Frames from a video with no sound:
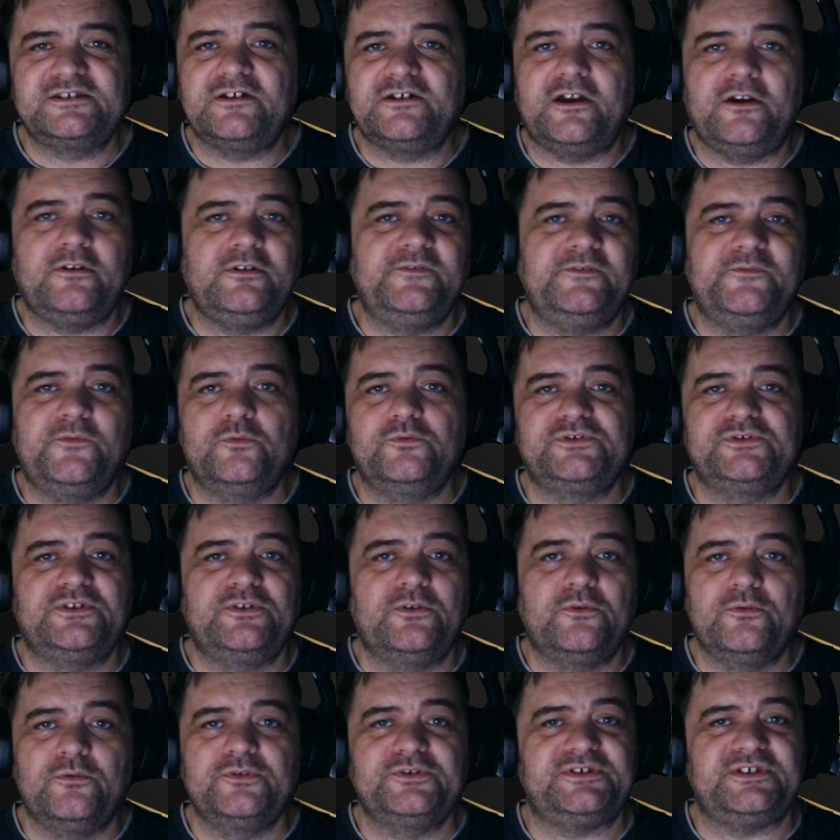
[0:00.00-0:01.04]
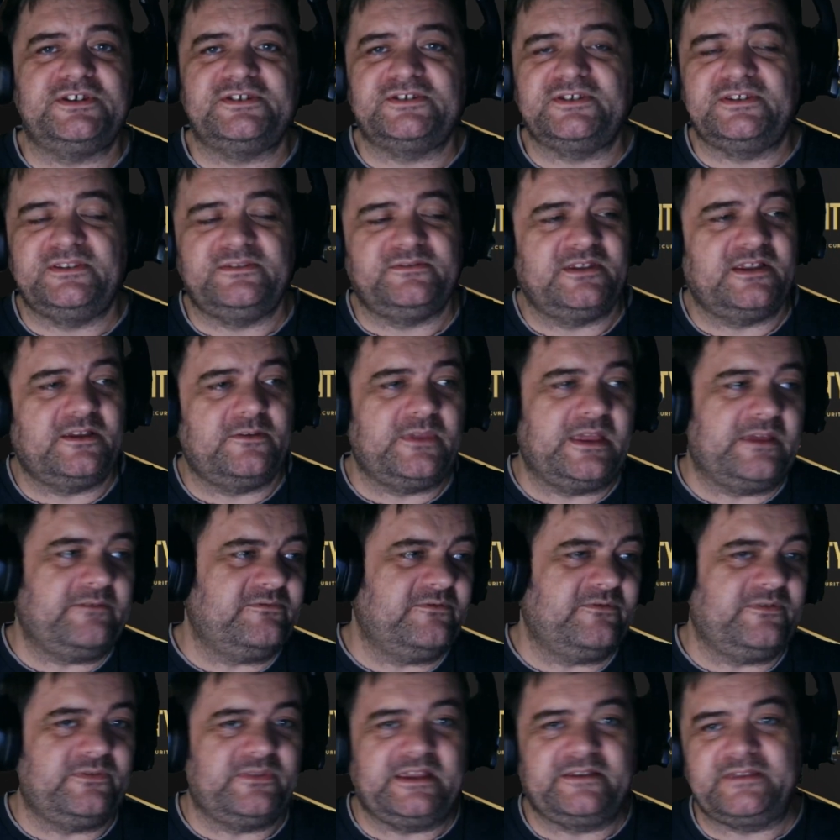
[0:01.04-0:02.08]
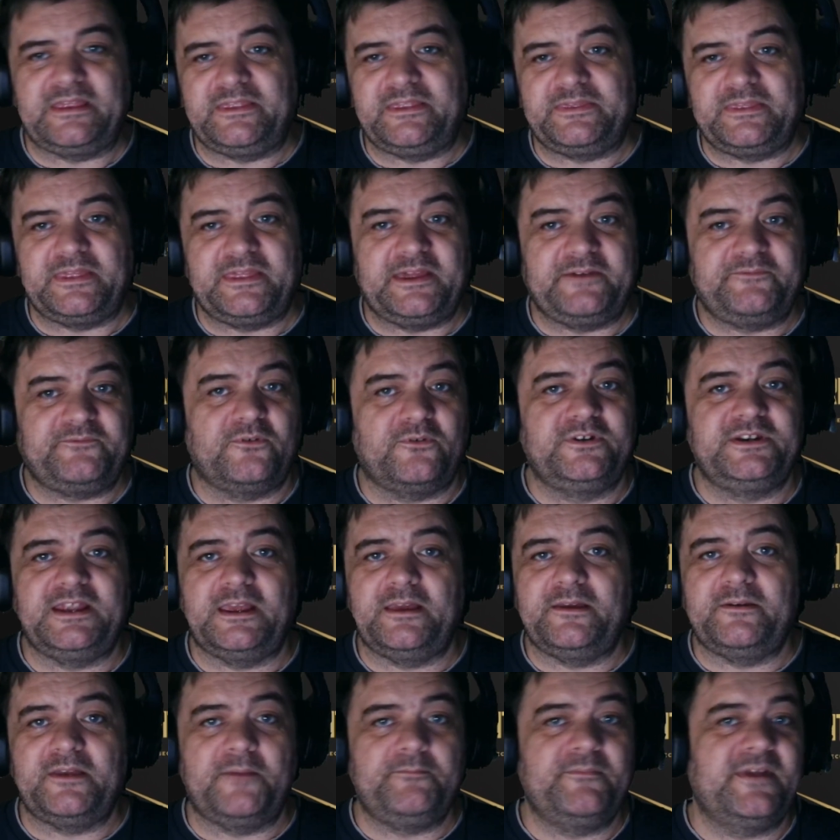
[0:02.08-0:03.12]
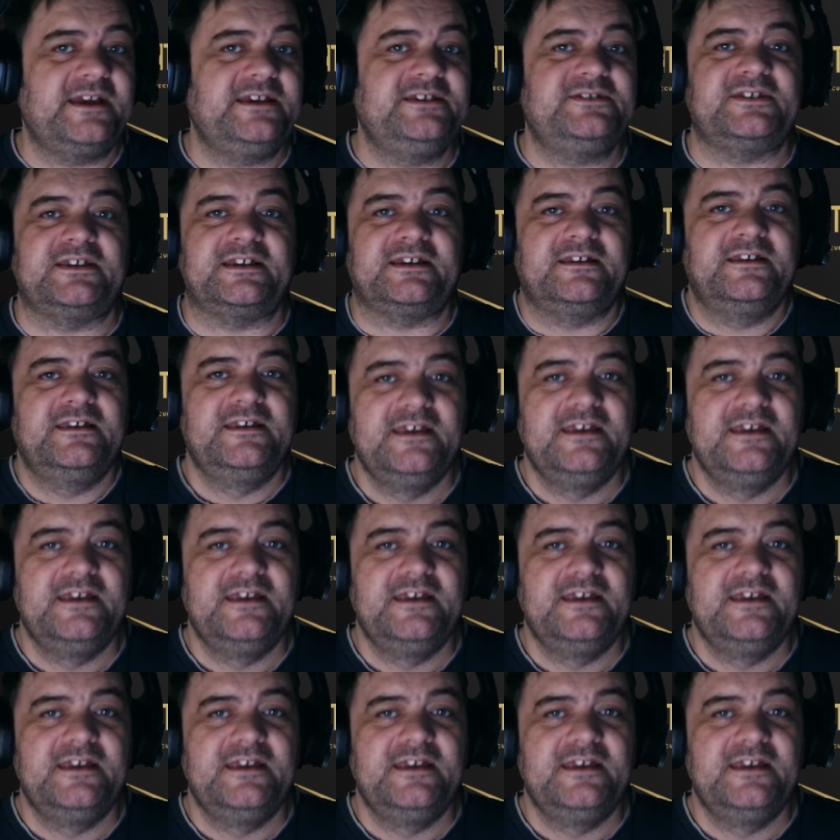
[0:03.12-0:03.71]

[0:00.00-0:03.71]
Only Fools and Horses, and you know they find it amazing.